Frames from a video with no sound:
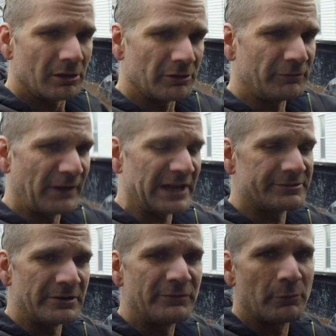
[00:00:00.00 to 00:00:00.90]
the
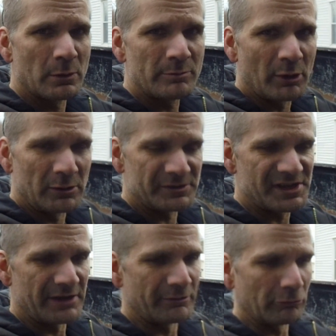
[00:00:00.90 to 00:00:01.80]
factory Ford bolts
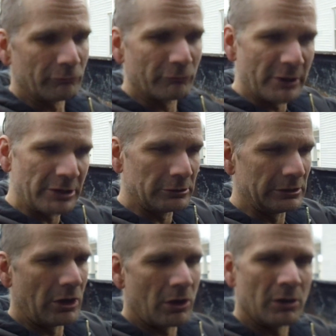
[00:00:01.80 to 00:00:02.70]
have a real
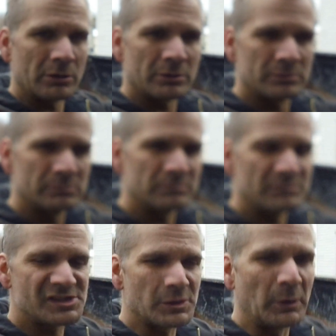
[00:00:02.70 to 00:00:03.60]
long
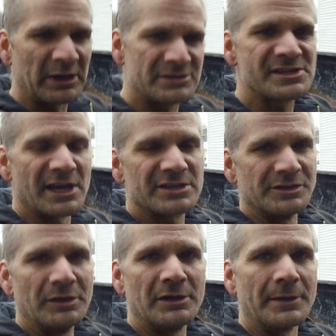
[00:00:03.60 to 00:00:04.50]
square
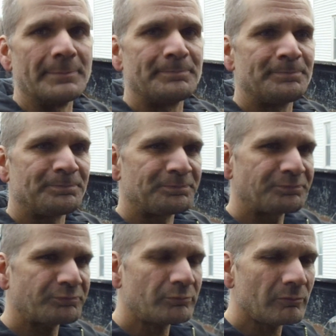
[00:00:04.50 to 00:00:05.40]
section on them,
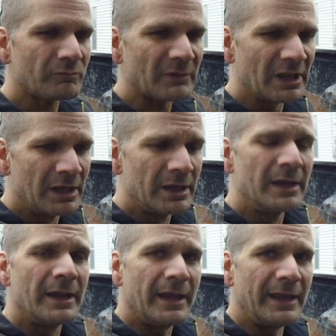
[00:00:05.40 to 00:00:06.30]

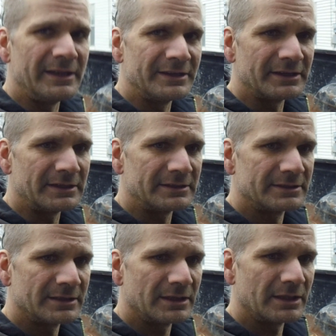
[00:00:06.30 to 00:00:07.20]
and
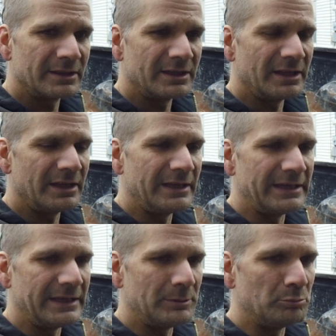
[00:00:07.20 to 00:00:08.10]

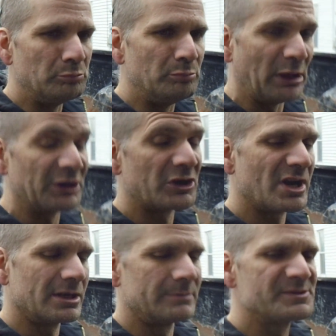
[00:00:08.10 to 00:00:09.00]
it better
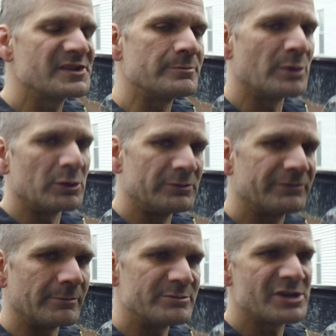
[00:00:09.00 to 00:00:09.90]
helps the bolt
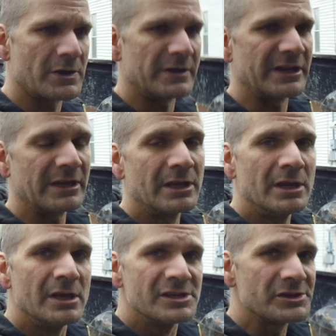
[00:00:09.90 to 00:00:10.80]
from turning.
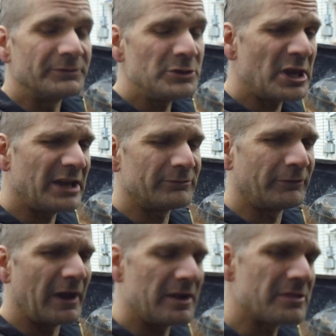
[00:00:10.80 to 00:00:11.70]
So if you can't
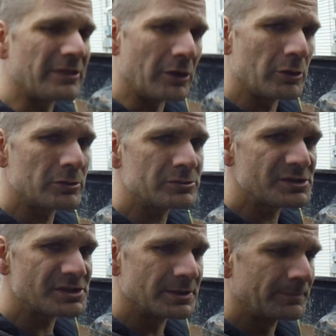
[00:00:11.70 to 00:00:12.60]
find those,